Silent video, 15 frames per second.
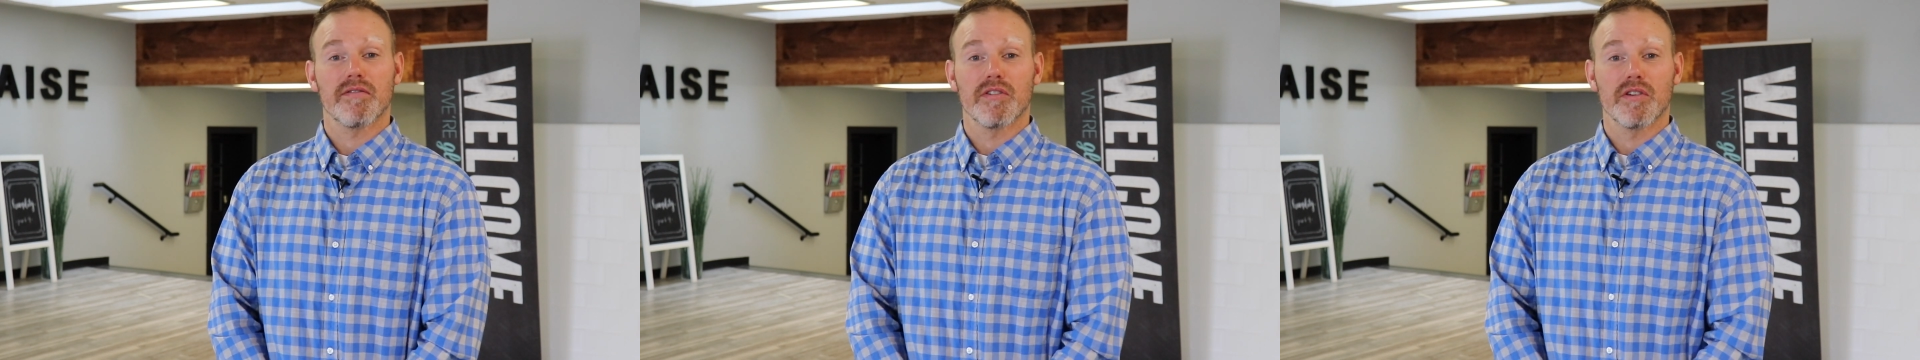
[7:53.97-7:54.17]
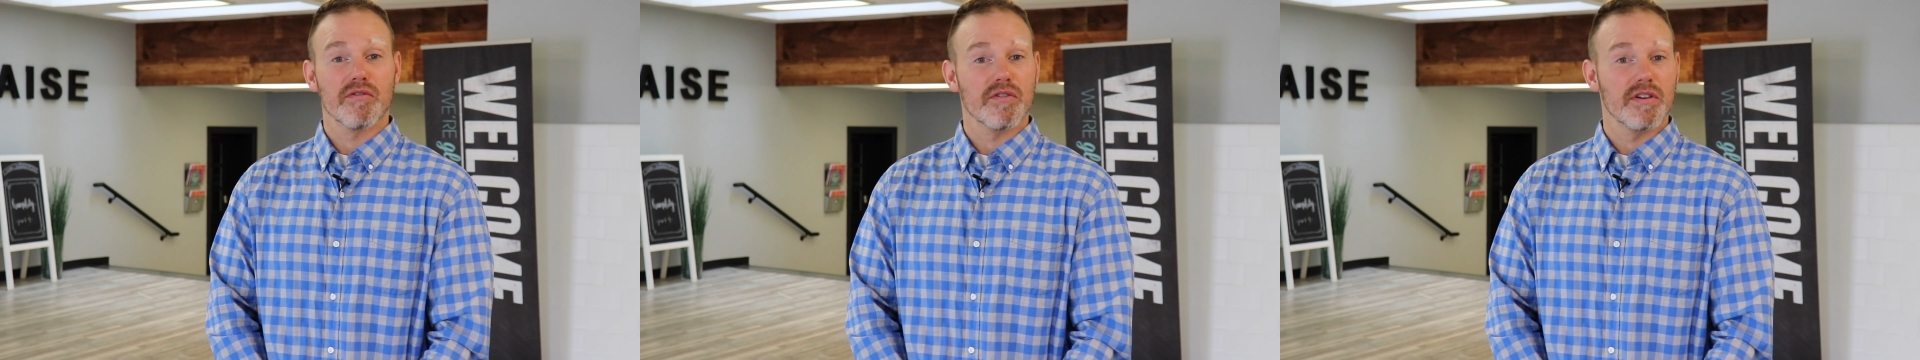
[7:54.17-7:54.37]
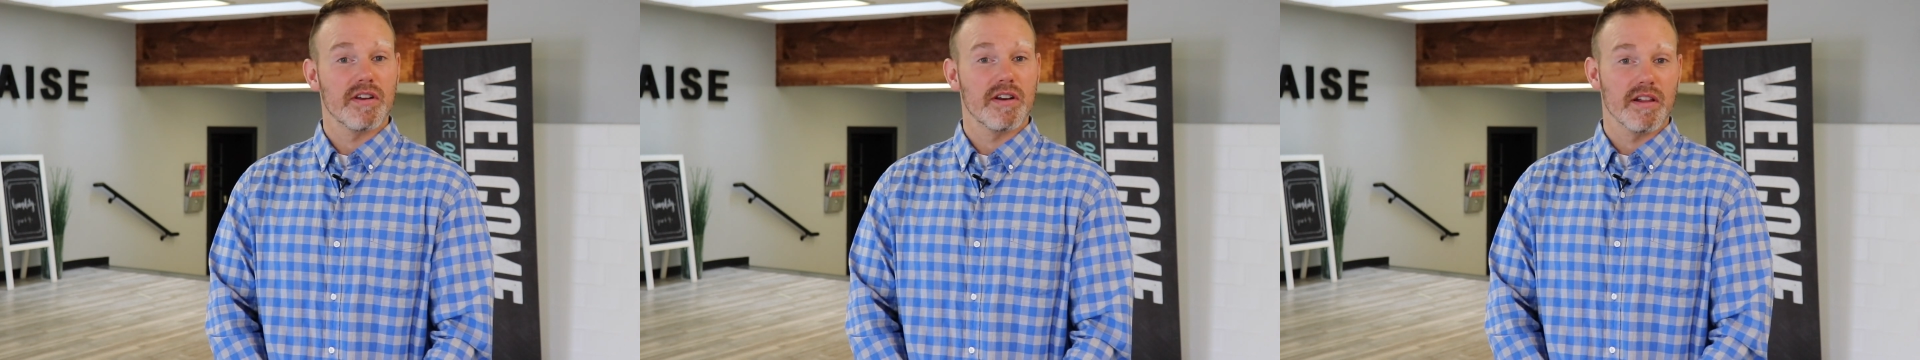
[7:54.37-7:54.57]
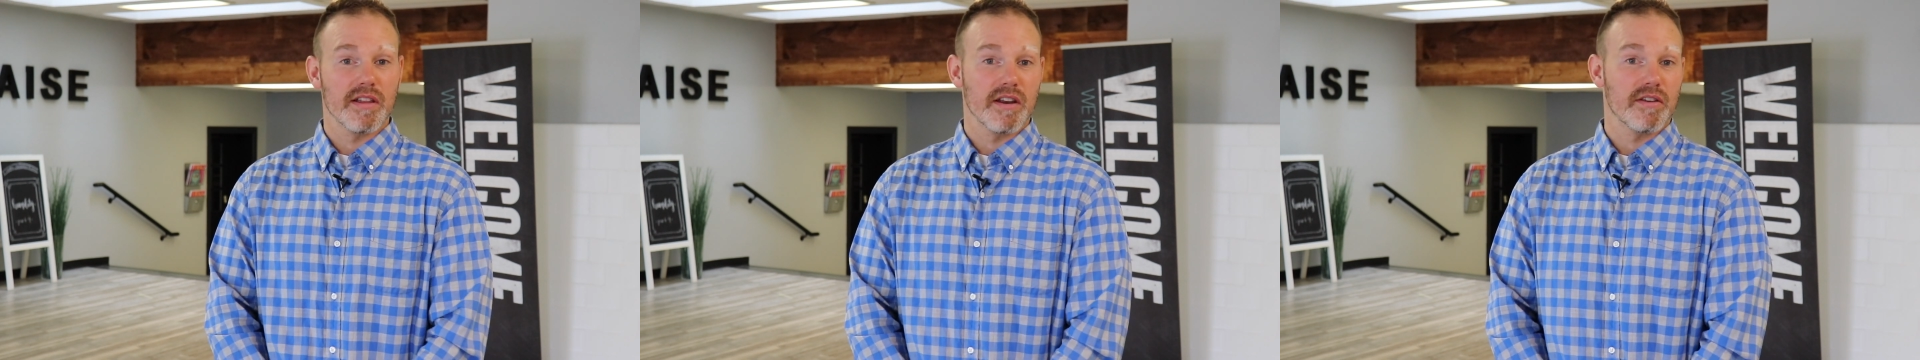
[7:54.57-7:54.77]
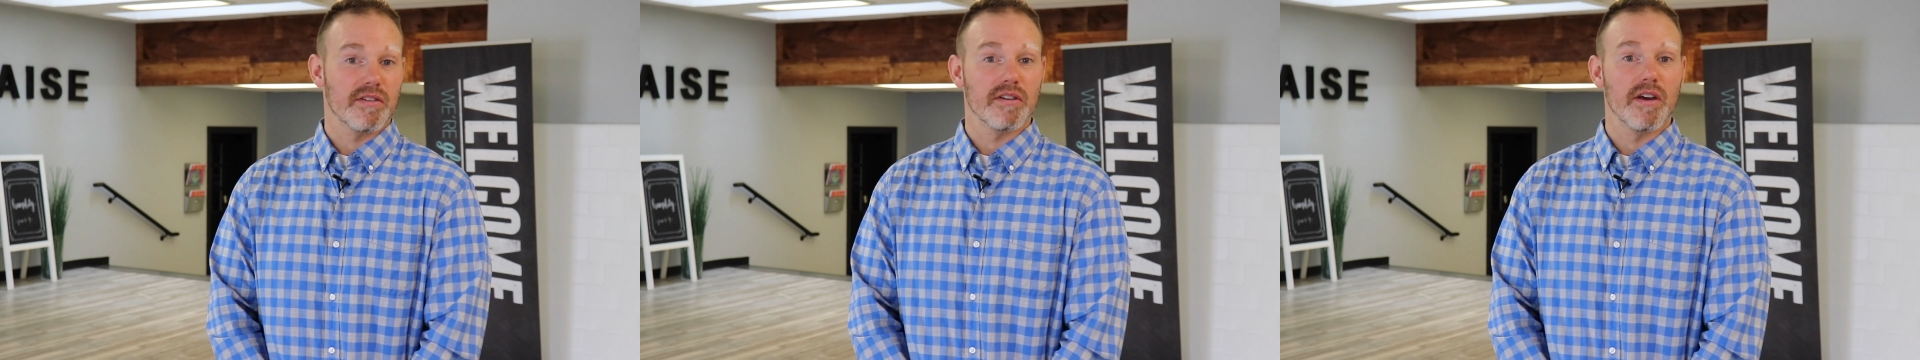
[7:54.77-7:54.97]
feel free to
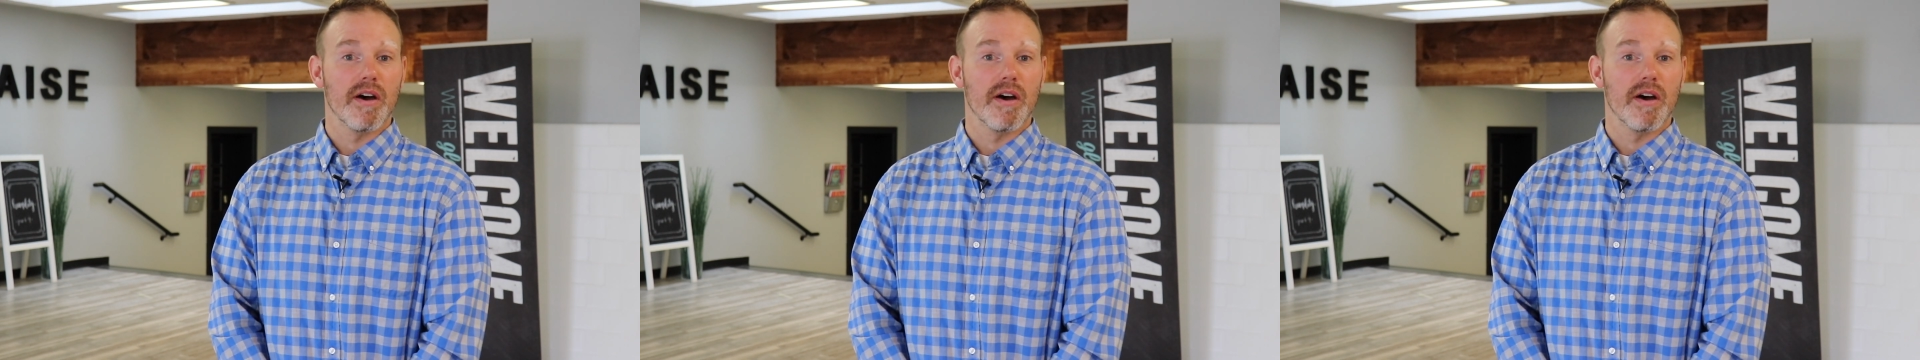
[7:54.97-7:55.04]
let us